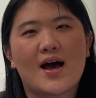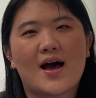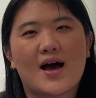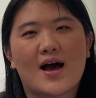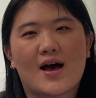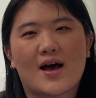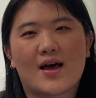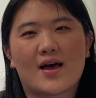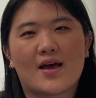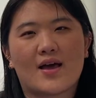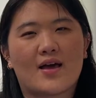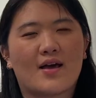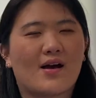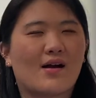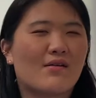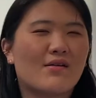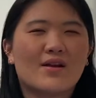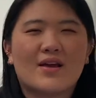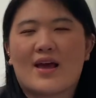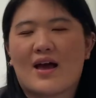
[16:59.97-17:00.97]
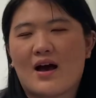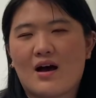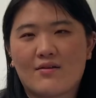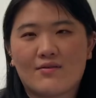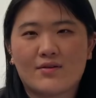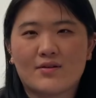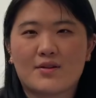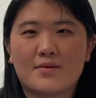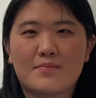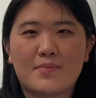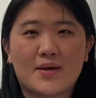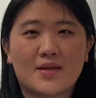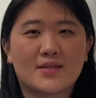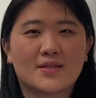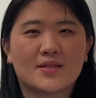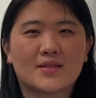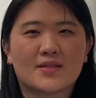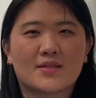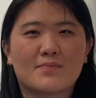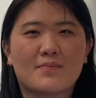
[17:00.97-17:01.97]
I already have all the
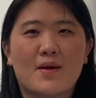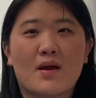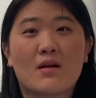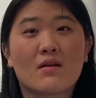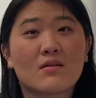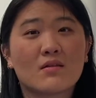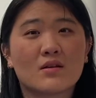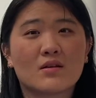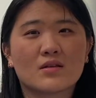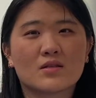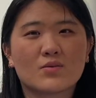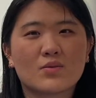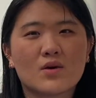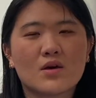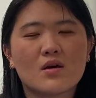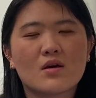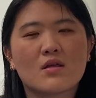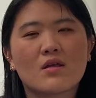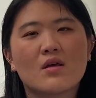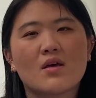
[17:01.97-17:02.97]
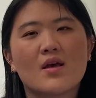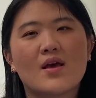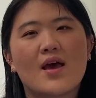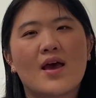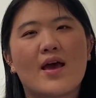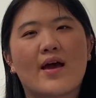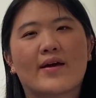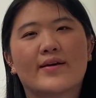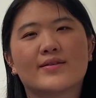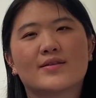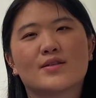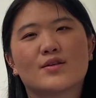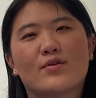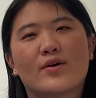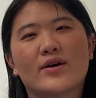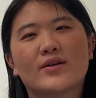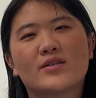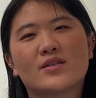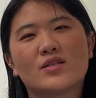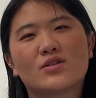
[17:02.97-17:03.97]
basics to pair things with, and so
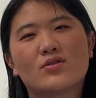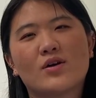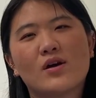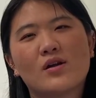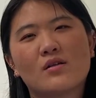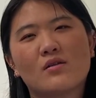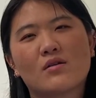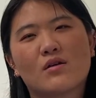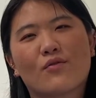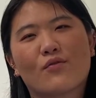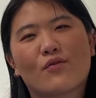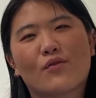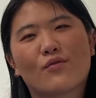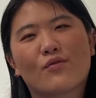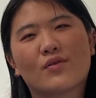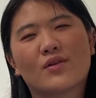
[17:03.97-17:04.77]
I just try to look for